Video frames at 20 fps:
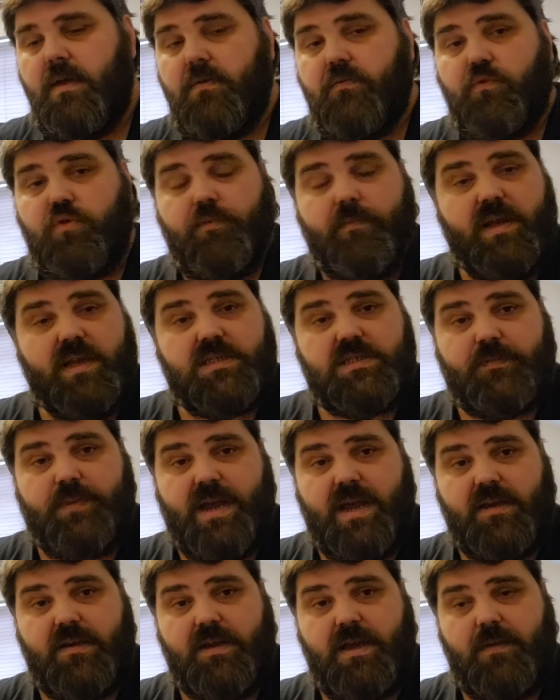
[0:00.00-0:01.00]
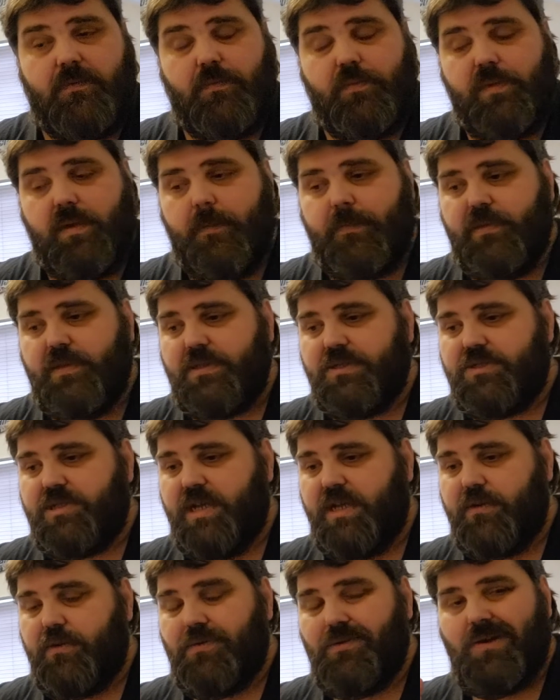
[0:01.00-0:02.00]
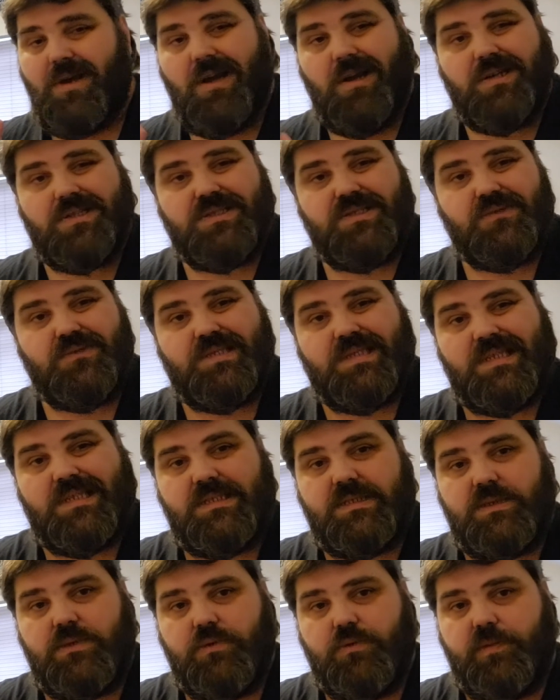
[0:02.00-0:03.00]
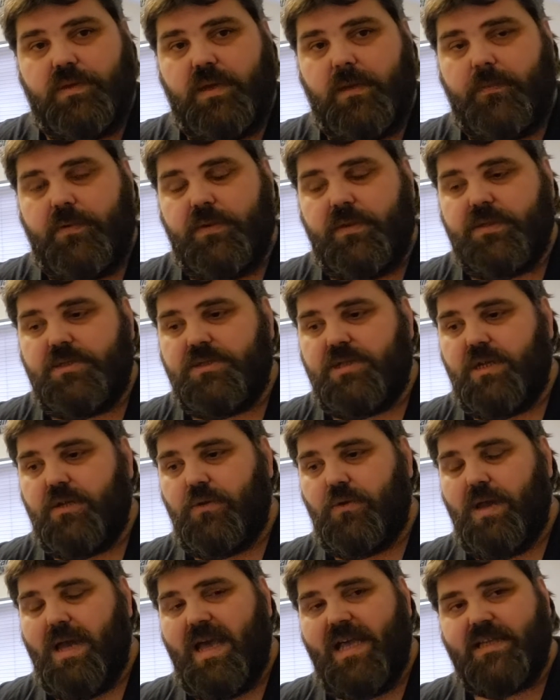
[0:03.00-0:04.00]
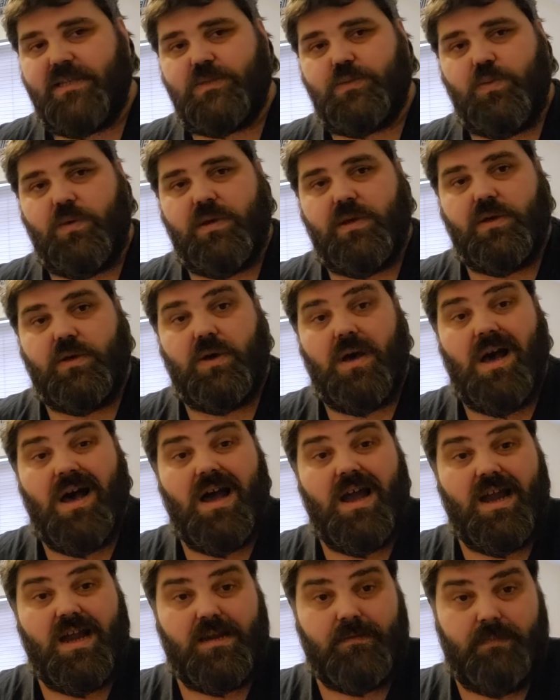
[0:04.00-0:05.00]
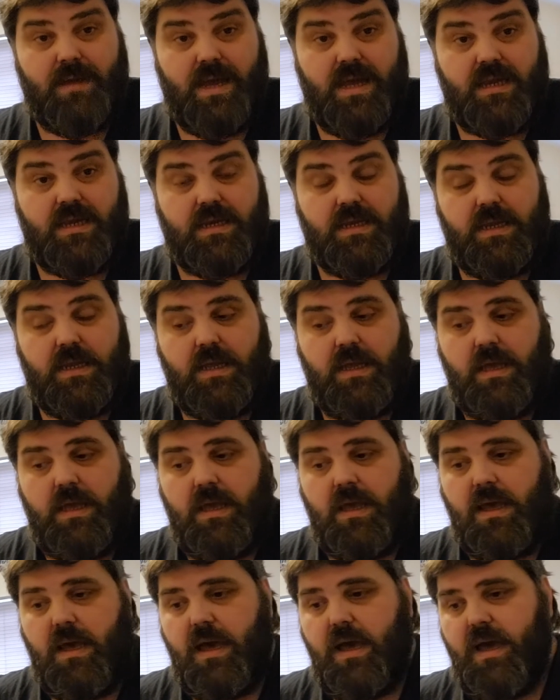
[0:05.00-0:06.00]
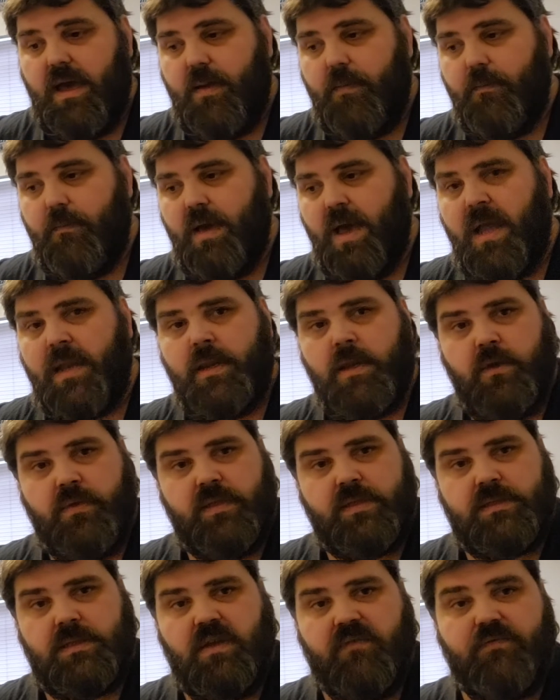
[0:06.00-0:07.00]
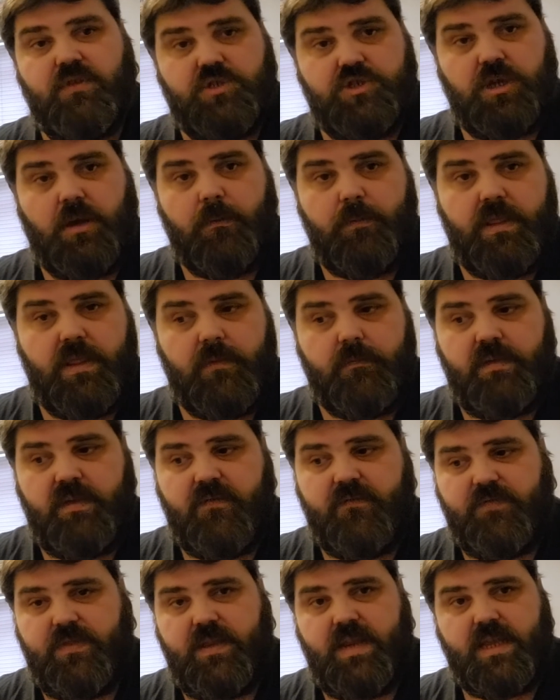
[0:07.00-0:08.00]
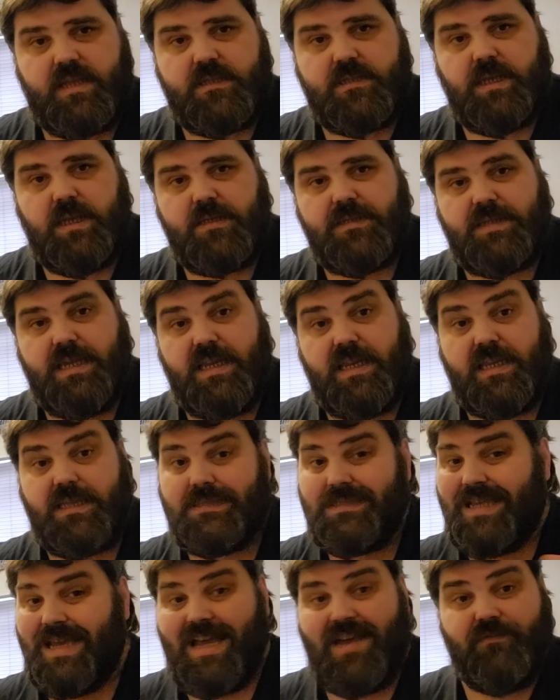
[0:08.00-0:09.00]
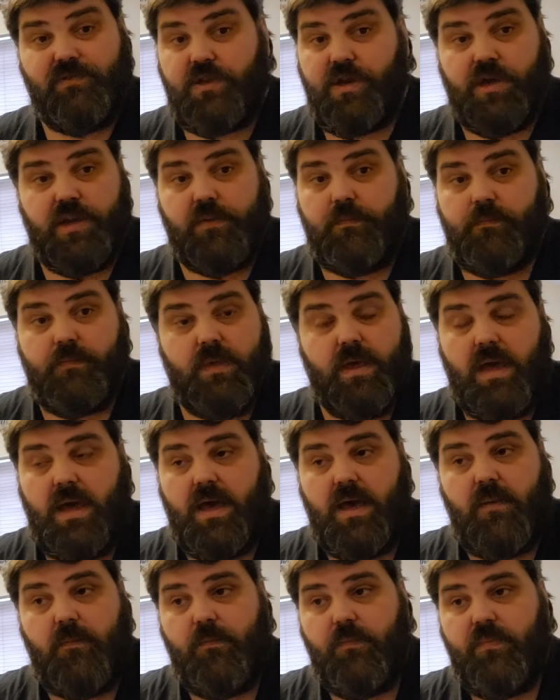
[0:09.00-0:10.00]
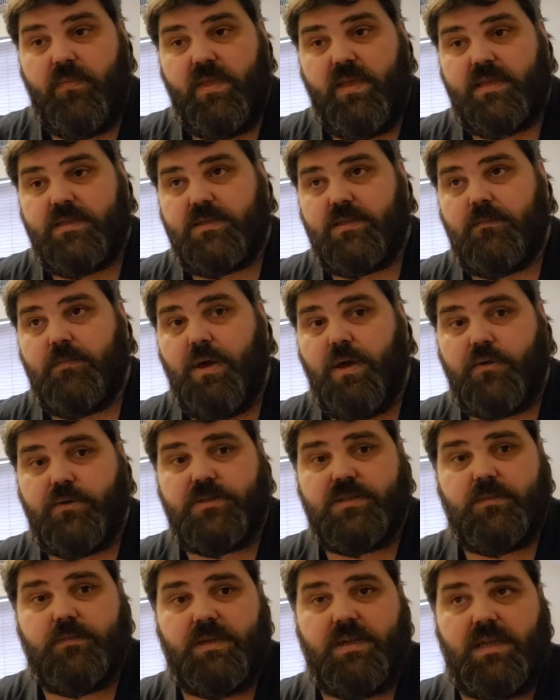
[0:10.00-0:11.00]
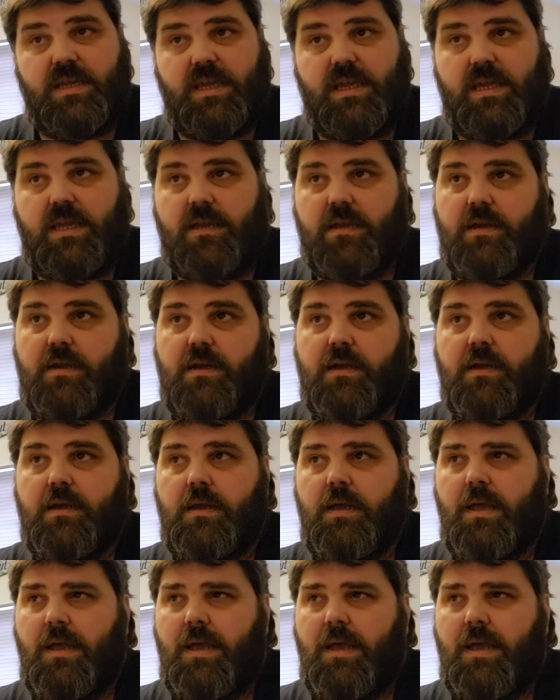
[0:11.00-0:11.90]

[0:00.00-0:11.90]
Root Master Pack 9 will be up on the channel, R2-D2 will be up on the channel, as will Iron Man. I know there's a lot of you chomping at the bit for the next Titanics. I haven't got them. They're supposed to be here,